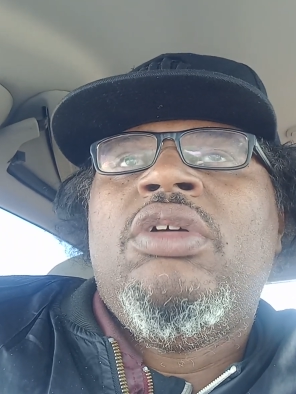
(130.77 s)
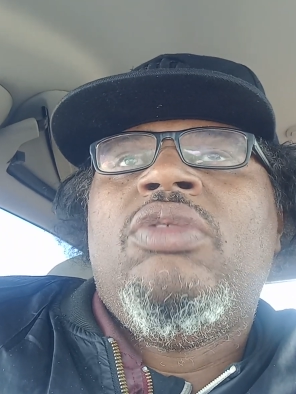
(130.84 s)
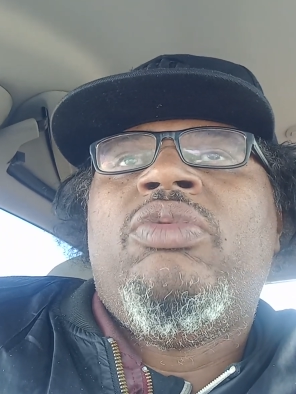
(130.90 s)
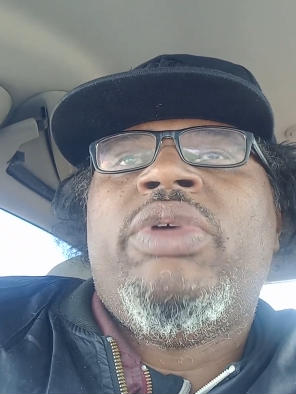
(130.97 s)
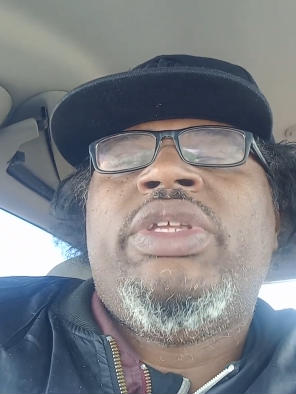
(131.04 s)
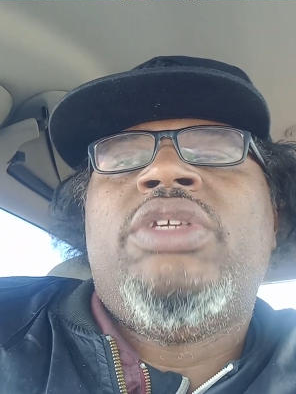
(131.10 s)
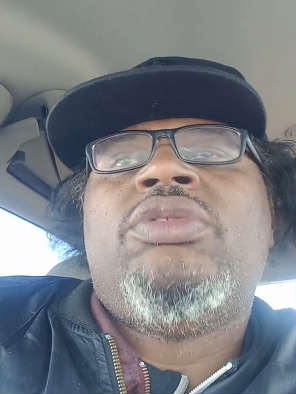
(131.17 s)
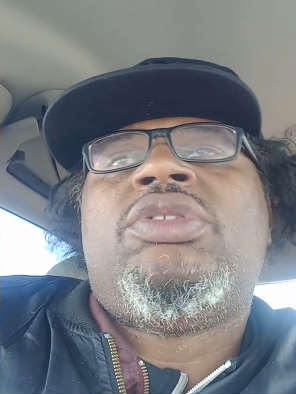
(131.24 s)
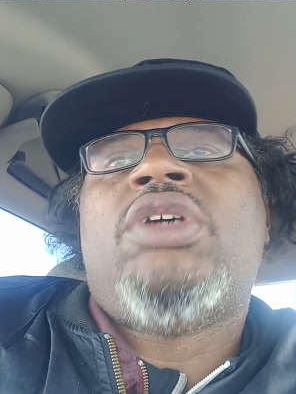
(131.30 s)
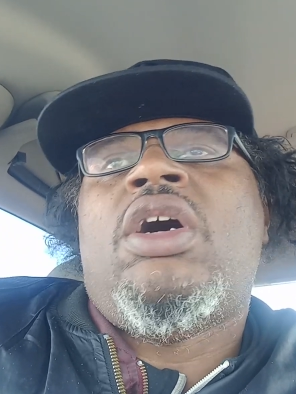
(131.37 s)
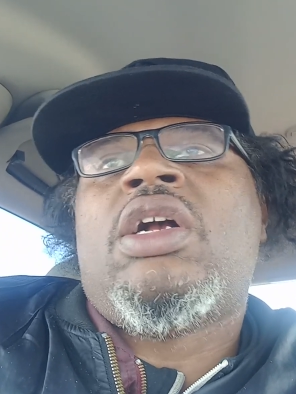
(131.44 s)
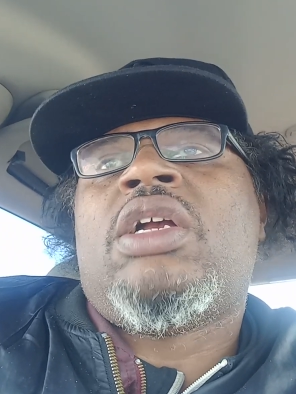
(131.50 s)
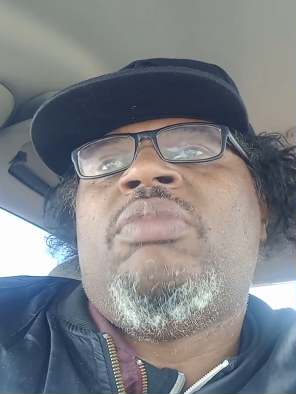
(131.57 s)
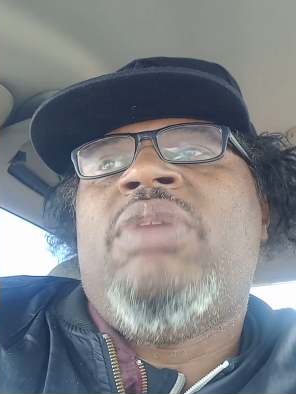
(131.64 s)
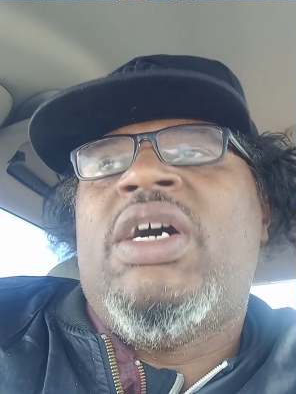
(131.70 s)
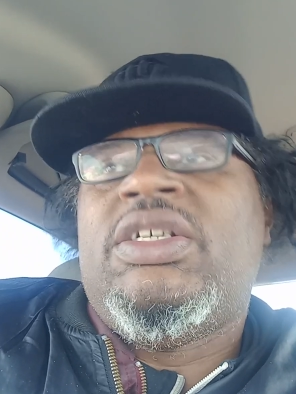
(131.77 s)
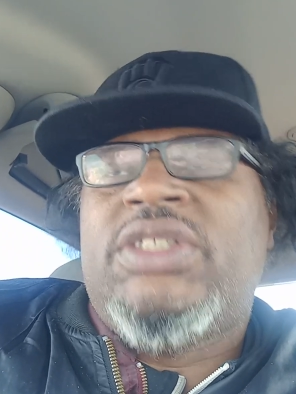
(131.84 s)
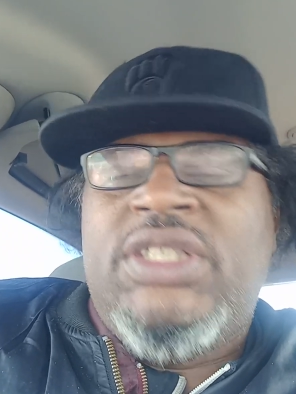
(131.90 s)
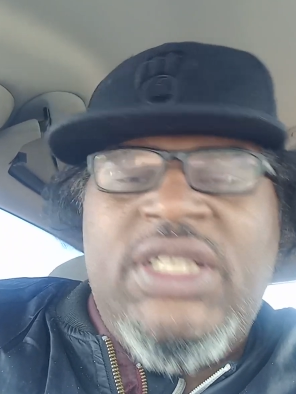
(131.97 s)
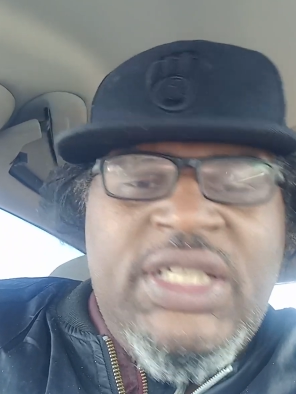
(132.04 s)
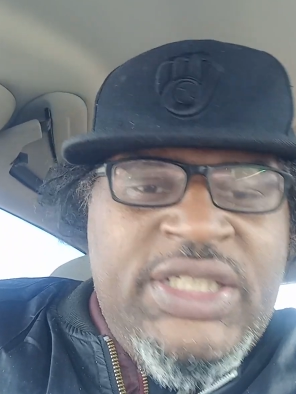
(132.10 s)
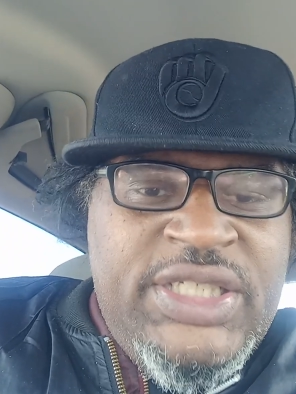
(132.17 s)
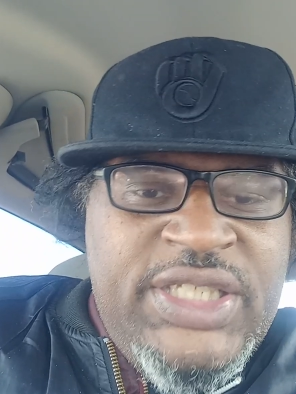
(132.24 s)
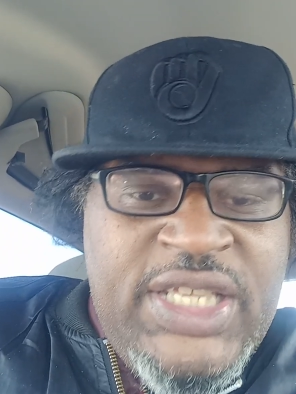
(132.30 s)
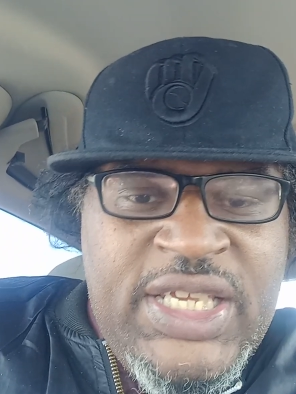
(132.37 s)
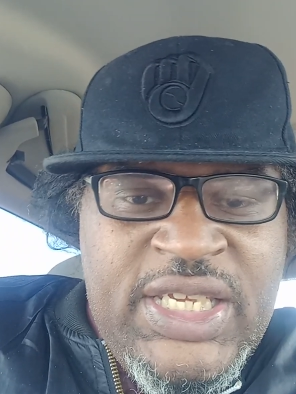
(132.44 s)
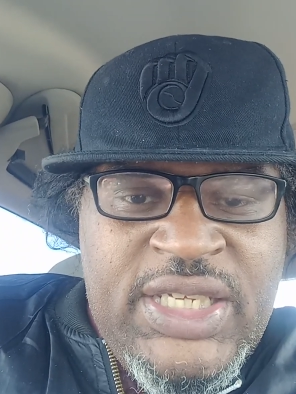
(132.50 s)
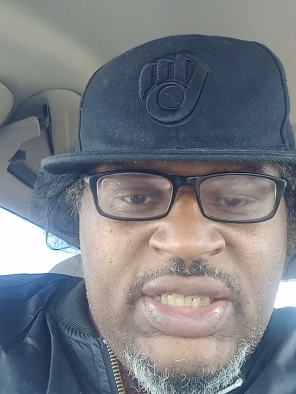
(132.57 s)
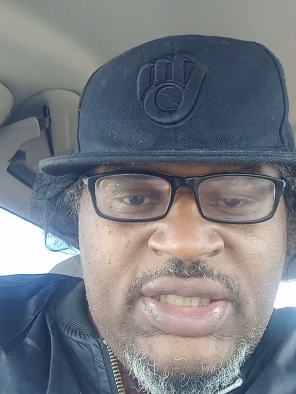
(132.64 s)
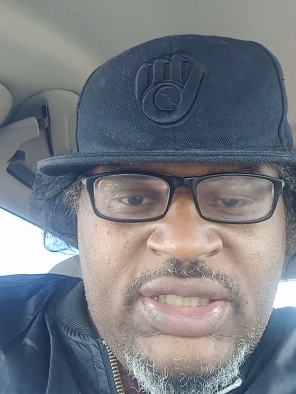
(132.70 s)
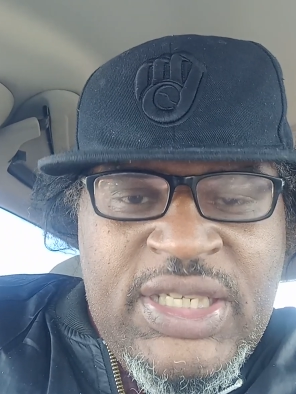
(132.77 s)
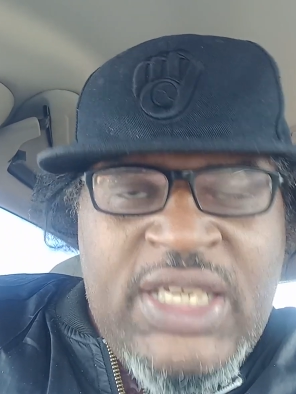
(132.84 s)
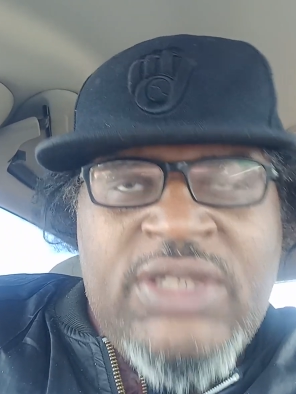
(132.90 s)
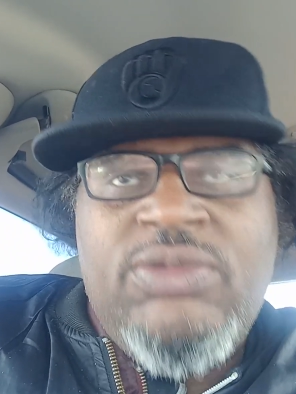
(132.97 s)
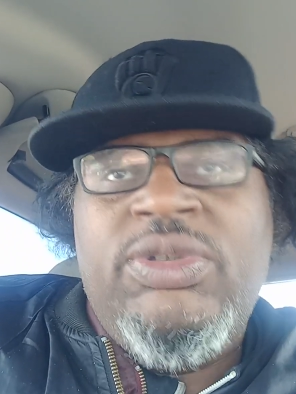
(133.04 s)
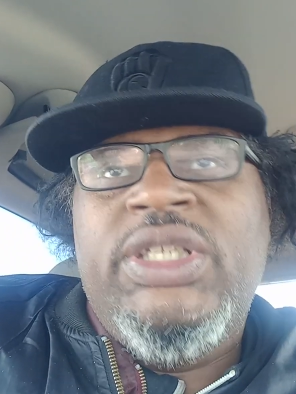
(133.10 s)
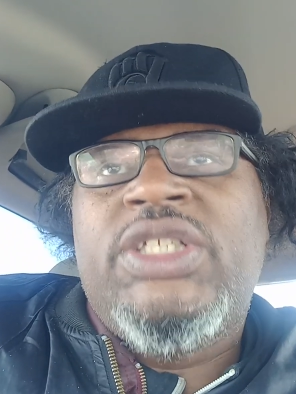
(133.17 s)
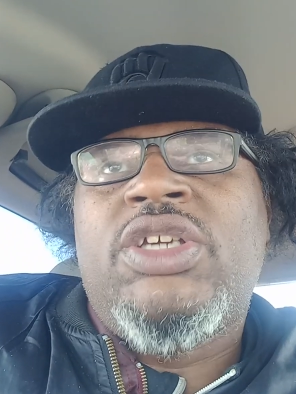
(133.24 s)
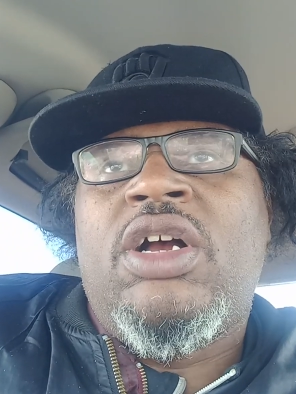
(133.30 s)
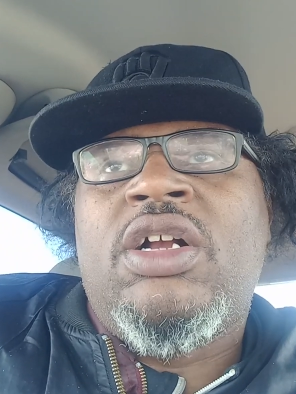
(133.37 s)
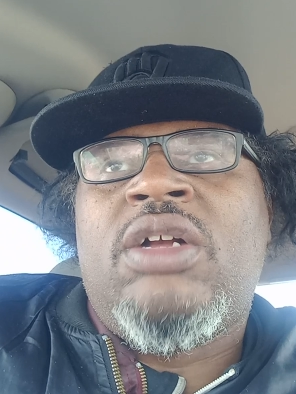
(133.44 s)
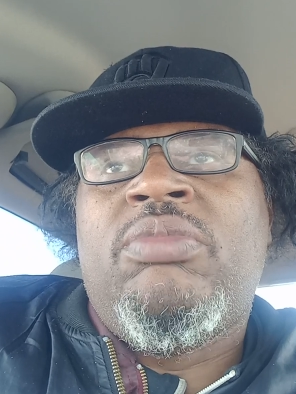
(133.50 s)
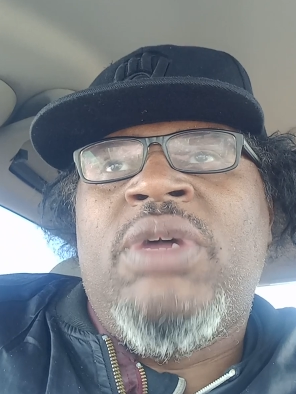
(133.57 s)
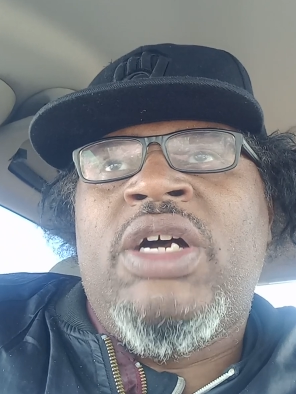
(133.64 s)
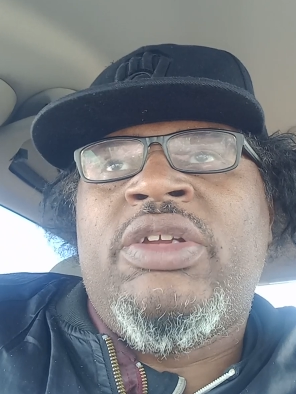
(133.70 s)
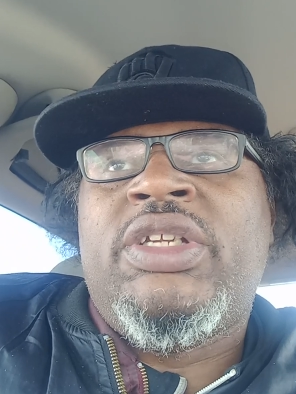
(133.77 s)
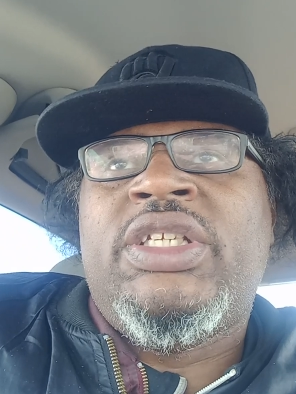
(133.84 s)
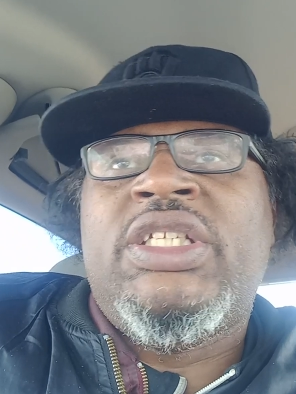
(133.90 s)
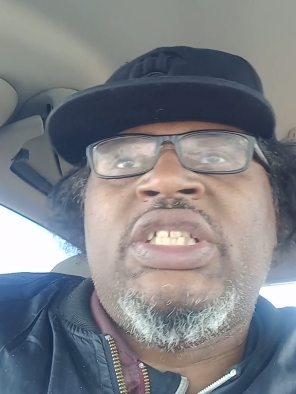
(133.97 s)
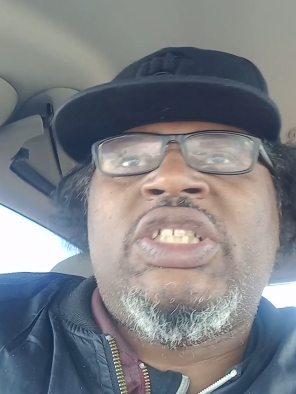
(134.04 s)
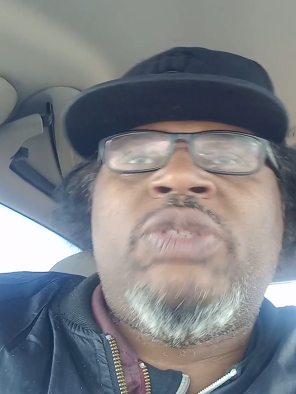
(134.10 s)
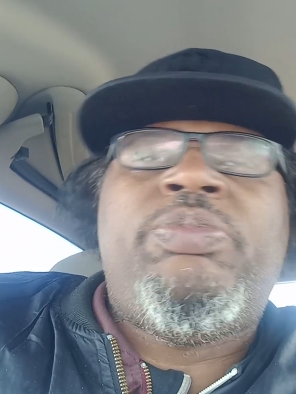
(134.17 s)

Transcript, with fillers: when you talk about such things as we talk about in this